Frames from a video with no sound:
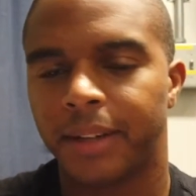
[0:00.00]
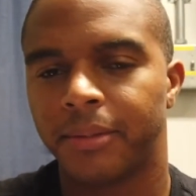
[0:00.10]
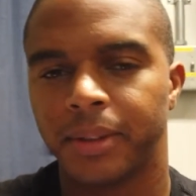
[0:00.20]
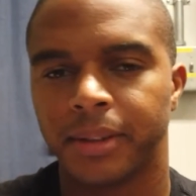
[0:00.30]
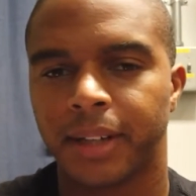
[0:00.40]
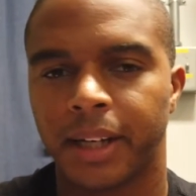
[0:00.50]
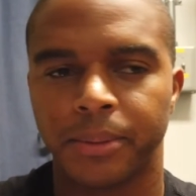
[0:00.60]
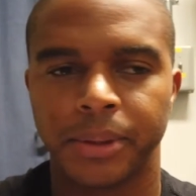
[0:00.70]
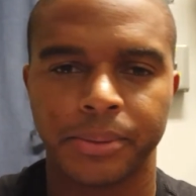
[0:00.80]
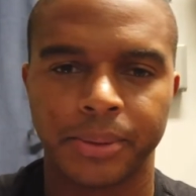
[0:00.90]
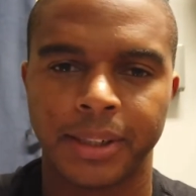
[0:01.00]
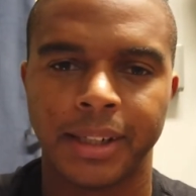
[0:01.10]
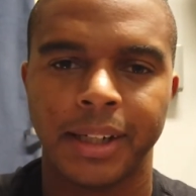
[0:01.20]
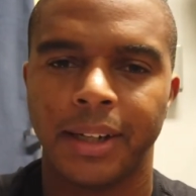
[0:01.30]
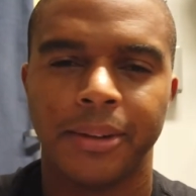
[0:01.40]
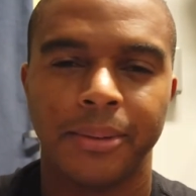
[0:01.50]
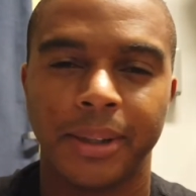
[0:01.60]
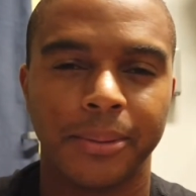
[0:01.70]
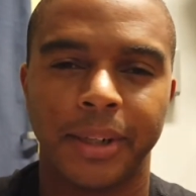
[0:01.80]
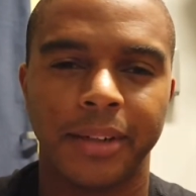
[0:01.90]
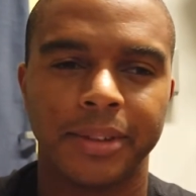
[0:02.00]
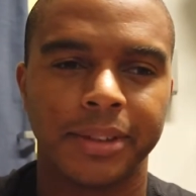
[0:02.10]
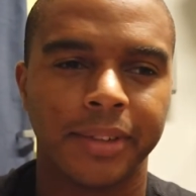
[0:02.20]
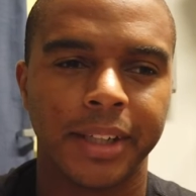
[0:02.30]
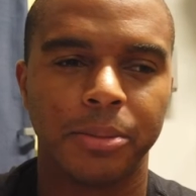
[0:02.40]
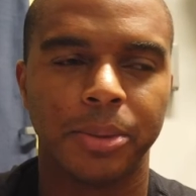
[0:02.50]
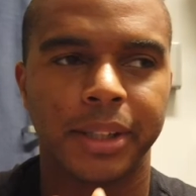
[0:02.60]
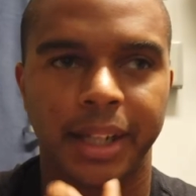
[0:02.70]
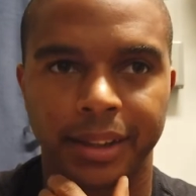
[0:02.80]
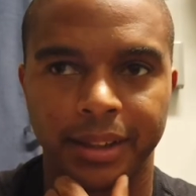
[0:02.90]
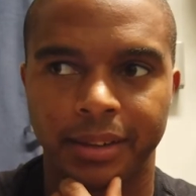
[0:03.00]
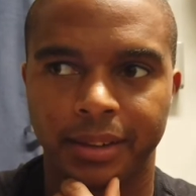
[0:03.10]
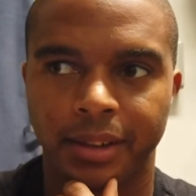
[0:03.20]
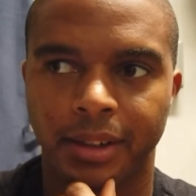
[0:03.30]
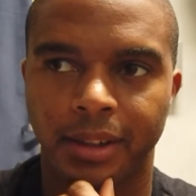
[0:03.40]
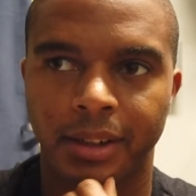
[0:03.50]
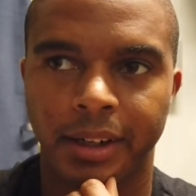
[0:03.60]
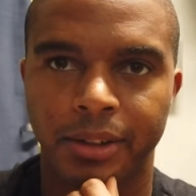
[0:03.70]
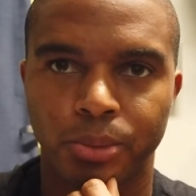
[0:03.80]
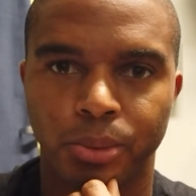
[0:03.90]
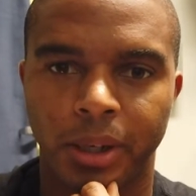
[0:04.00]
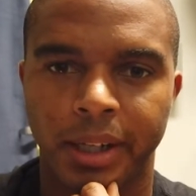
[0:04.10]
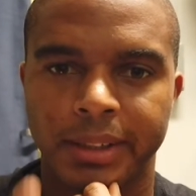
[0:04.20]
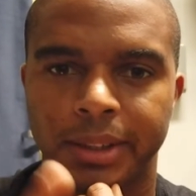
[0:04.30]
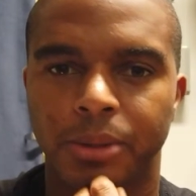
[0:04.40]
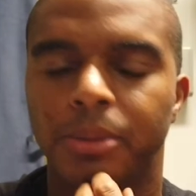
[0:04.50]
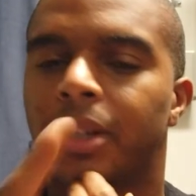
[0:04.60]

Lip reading: Haven't decided which one, really whatever's available, because I think the car has Wiseco.